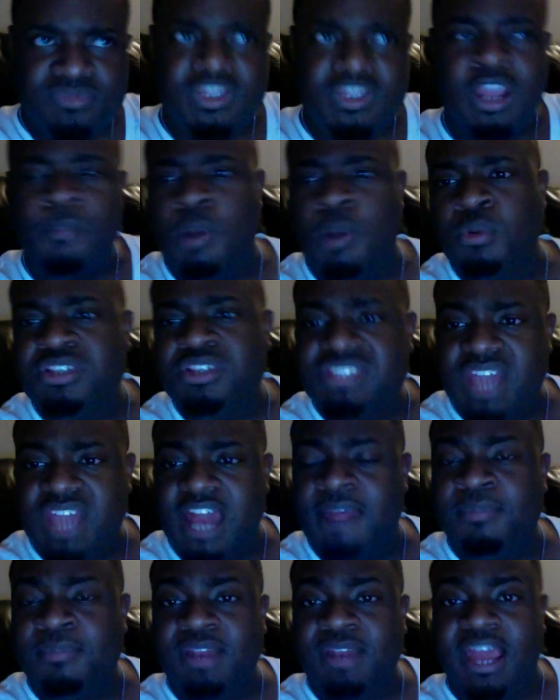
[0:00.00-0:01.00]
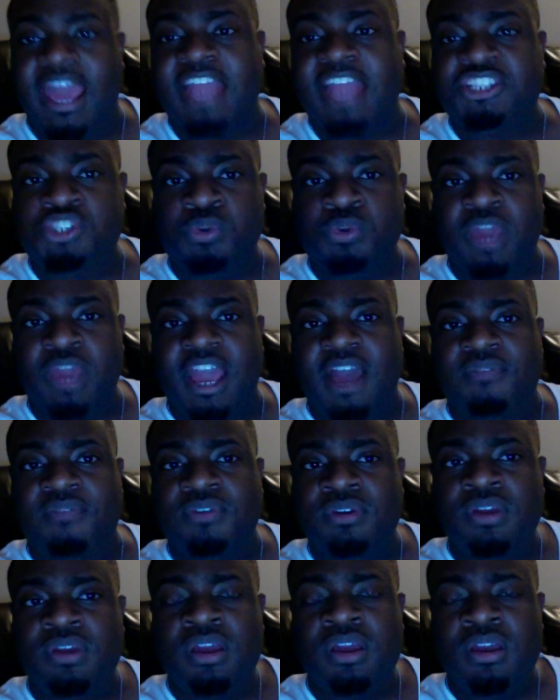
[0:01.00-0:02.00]
Mona Scott, I'm glad you have,
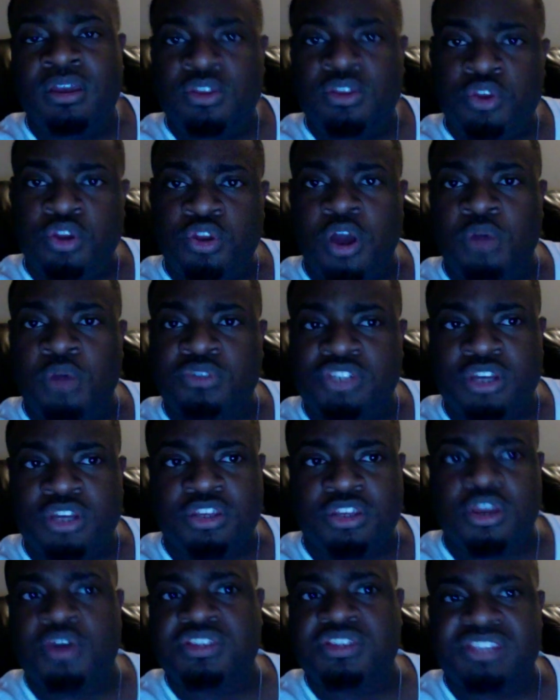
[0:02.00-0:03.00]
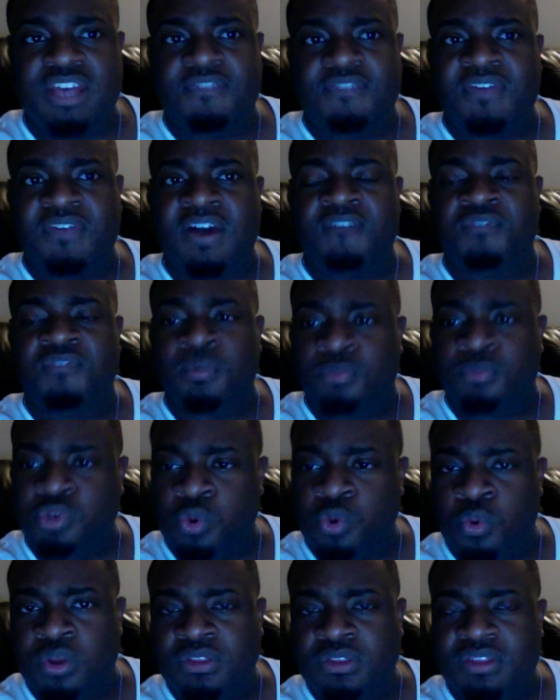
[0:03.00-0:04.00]
you know, took yourself out from
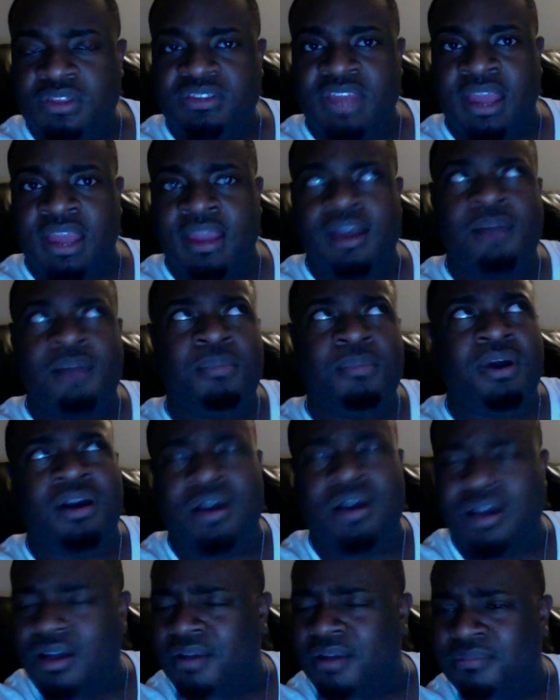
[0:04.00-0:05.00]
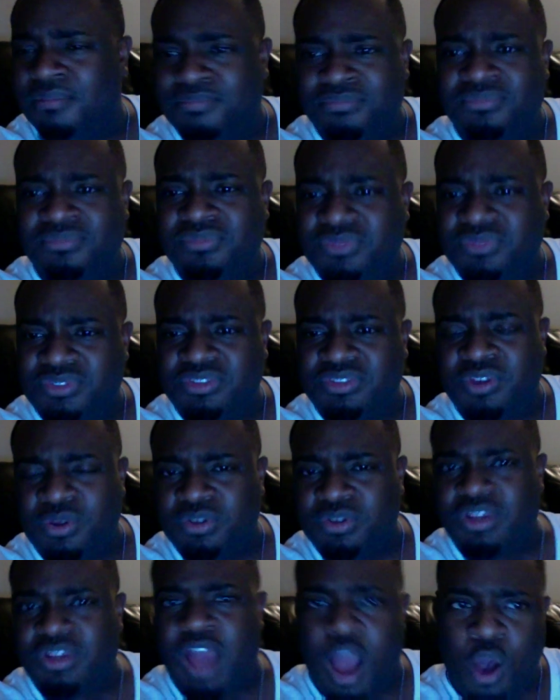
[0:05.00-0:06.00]
doing the damn um the,
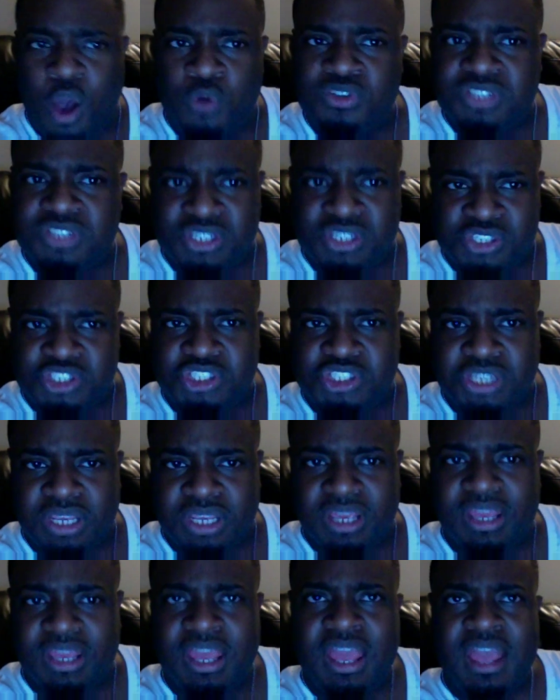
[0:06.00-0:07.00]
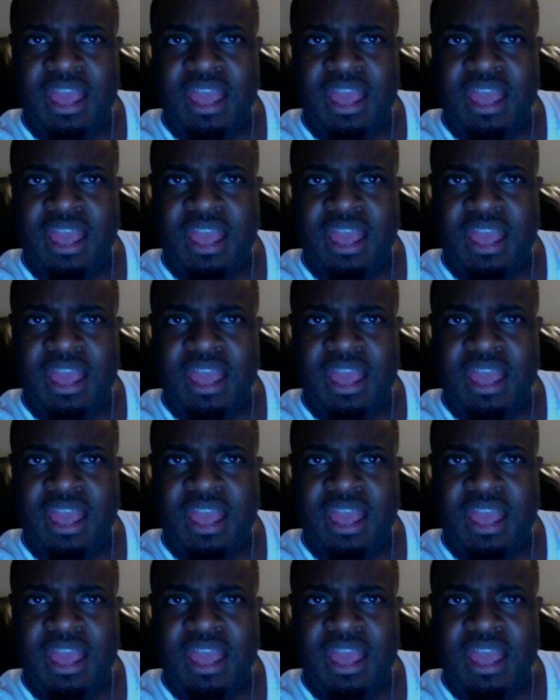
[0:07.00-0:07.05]
the hosting shit.